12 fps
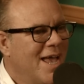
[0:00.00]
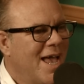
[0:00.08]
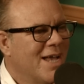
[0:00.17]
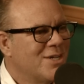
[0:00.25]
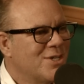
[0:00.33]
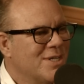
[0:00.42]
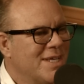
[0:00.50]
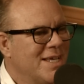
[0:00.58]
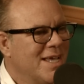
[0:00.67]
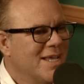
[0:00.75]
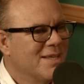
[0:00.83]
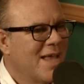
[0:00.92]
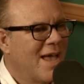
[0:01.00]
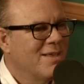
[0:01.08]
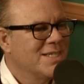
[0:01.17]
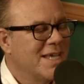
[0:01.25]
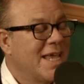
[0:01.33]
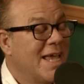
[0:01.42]
actually
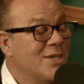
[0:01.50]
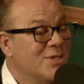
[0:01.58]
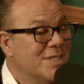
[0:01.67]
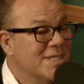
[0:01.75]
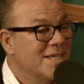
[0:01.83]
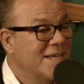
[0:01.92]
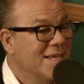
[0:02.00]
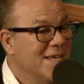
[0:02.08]
take agency.